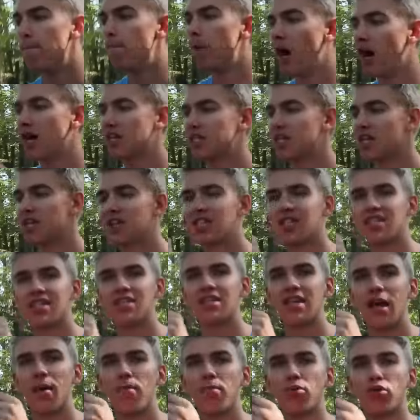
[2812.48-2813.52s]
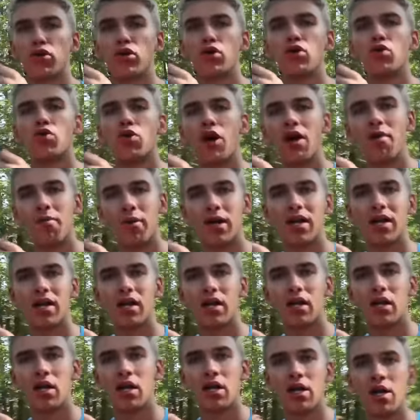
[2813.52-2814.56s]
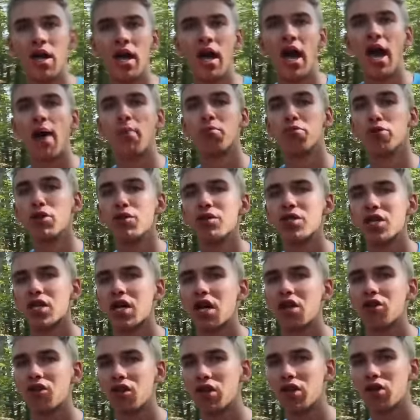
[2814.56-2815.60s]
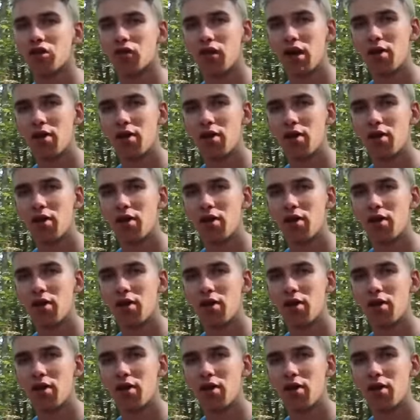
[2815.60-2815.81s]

but this is a blue ribbon. Yeah. And blue's a color in the